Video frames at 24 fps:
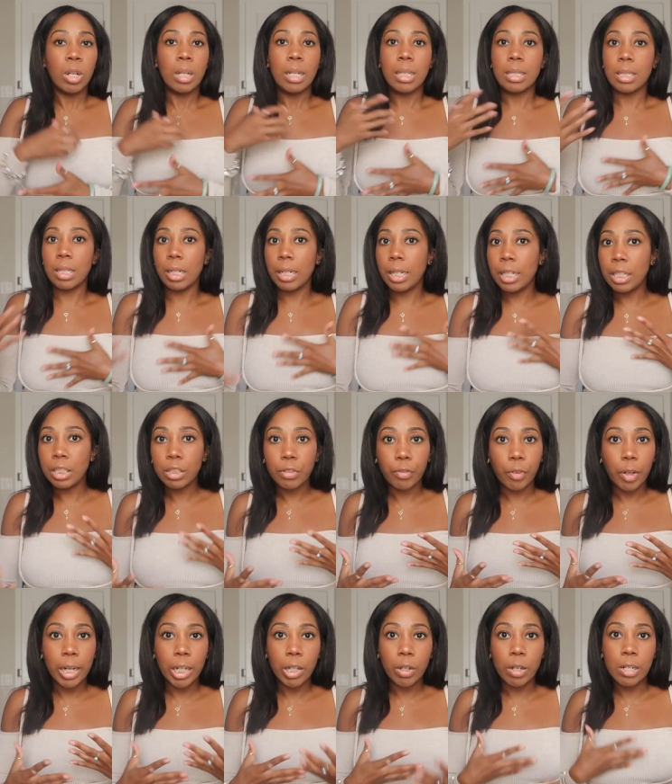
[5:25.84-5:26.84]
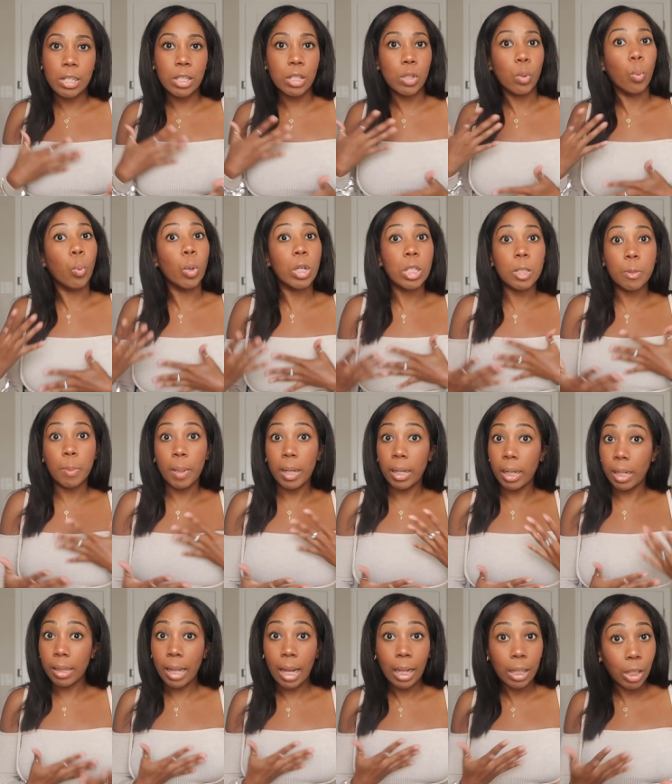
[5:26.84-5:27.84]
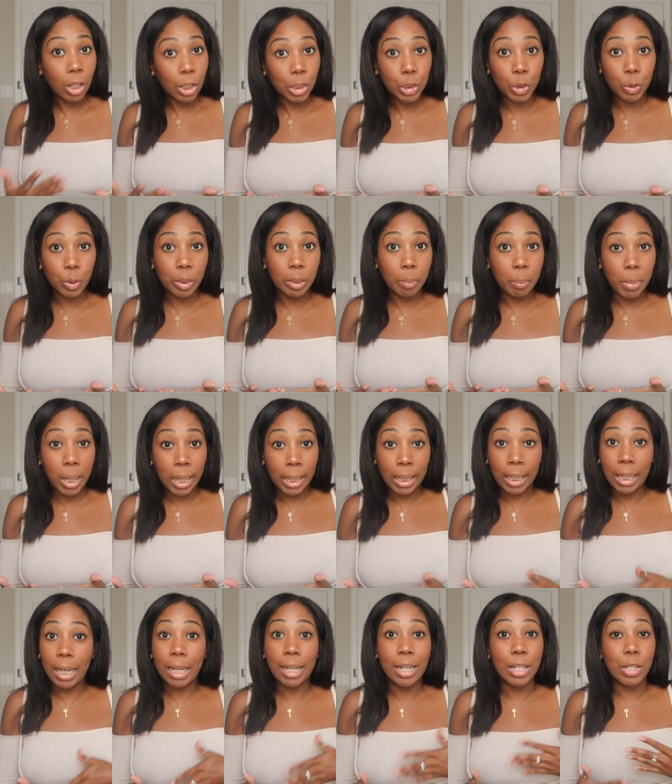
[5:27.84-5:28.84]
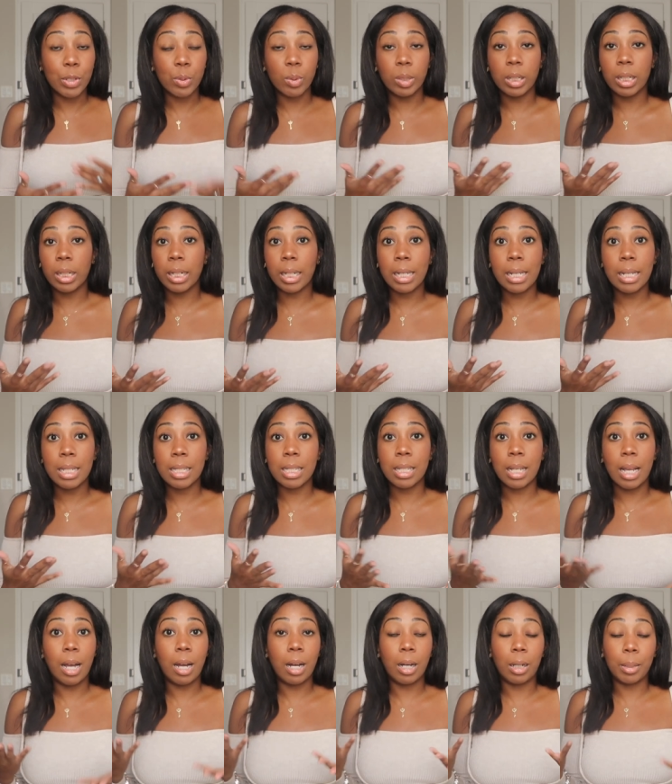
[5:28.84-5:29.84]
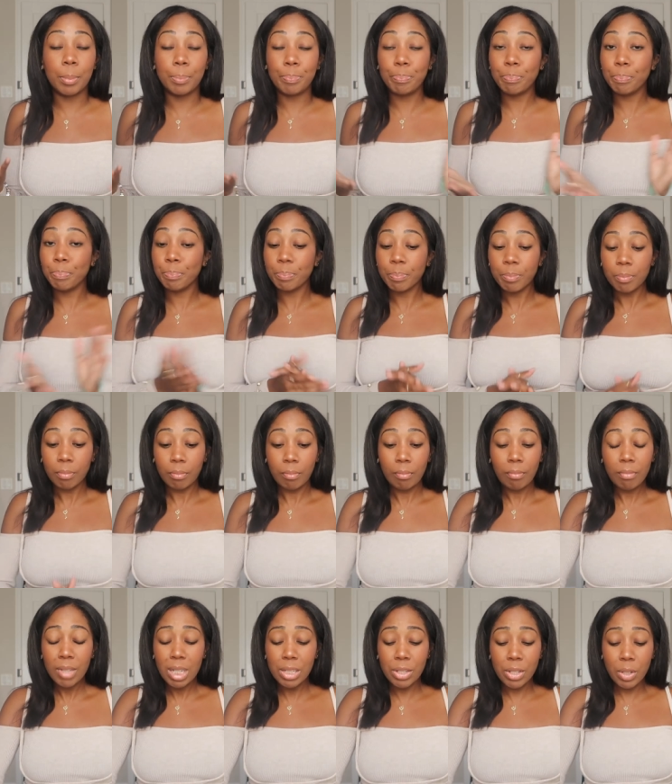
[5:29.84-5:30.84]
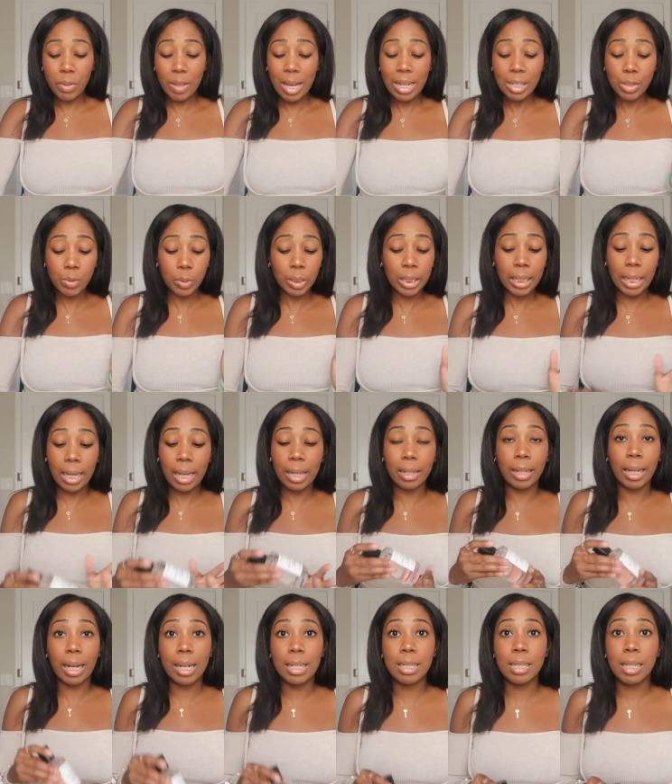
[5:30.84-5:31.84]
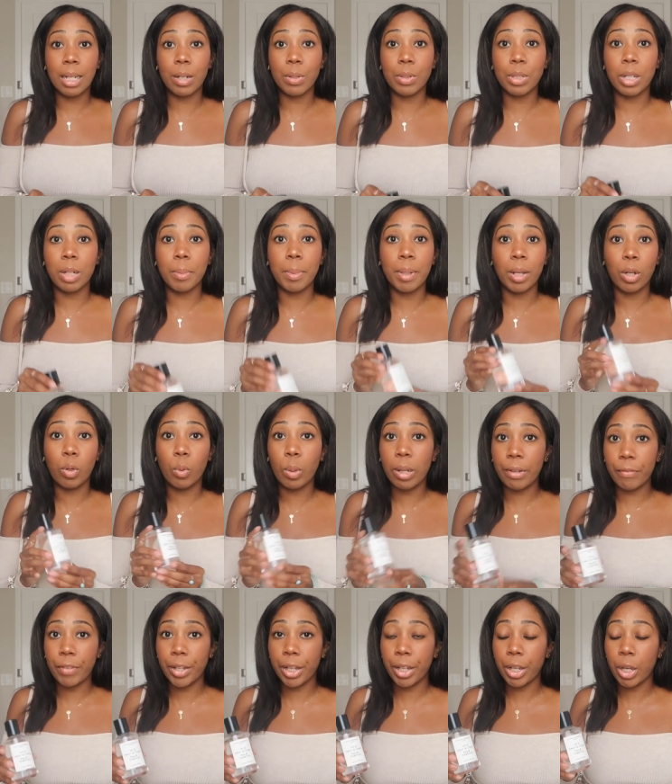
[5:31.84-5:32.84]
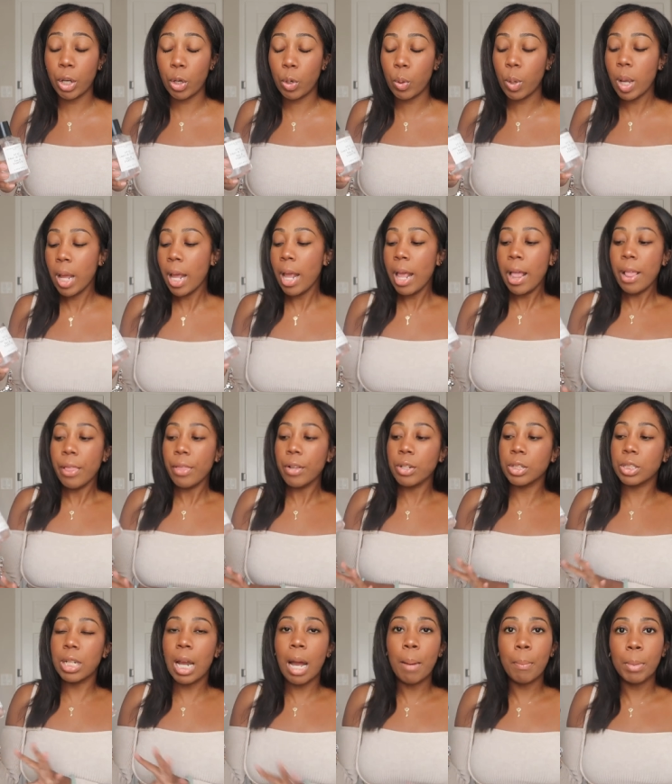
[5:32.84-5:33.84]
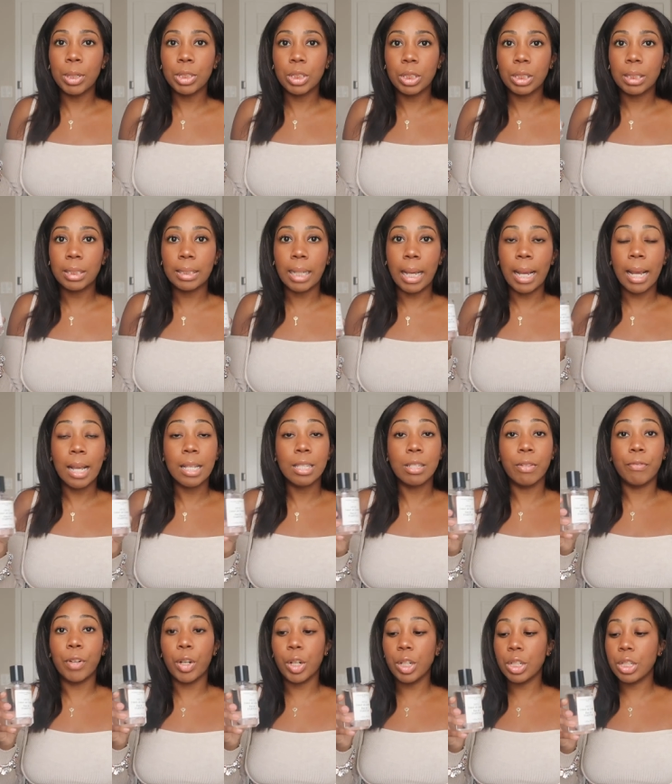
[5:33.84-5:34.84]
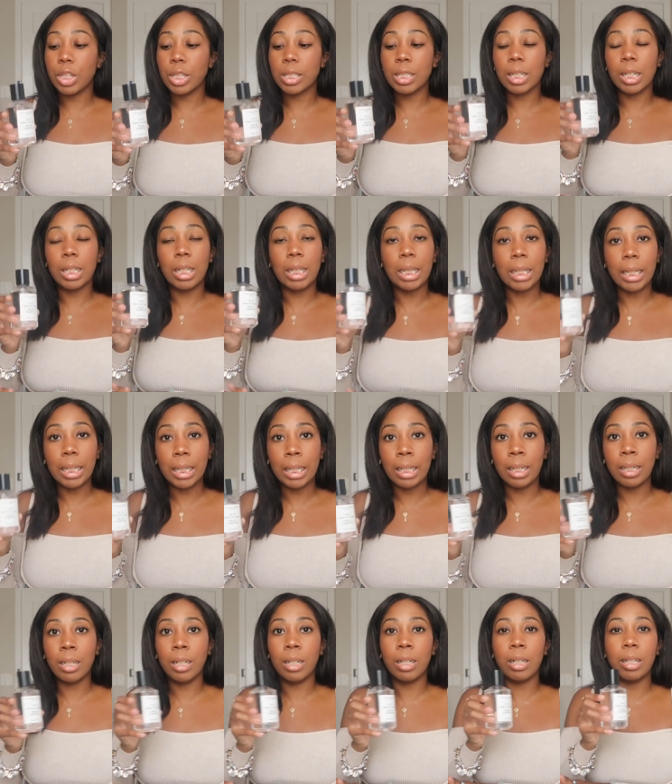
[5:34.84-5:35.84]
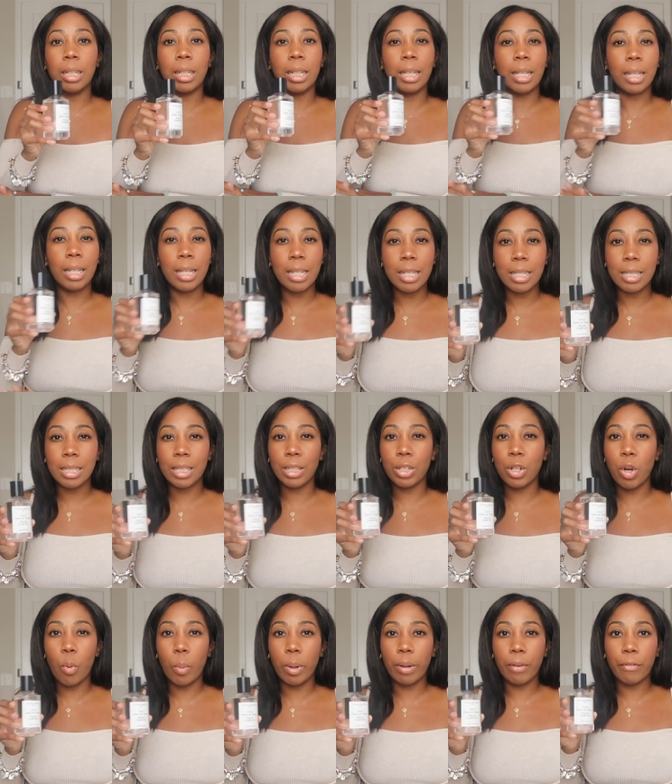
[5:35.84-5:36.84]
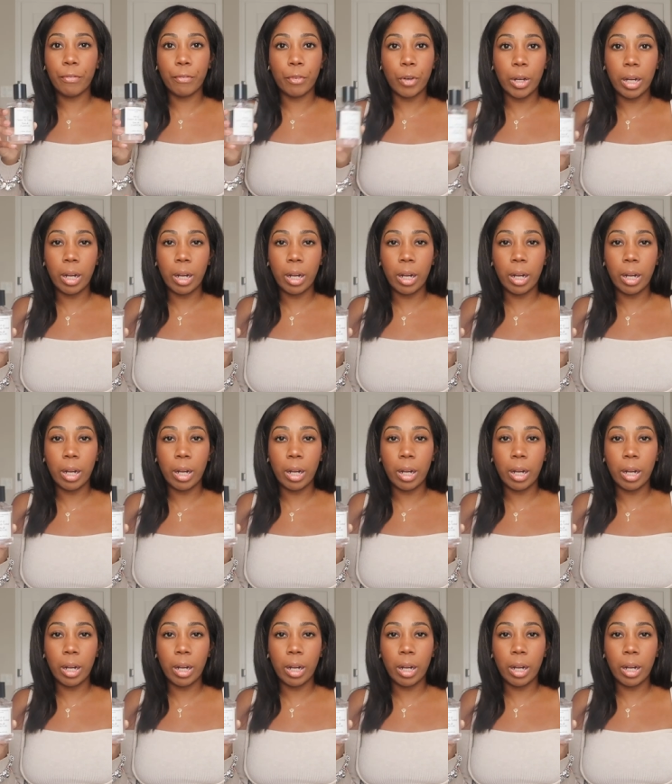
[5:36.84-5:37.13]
It's a niche fragrance. We're spending that luxury money. It is what it is. So that's really it. Like I said, it was going to be a quick video. There's not much to say. It's a very just clean, easygoing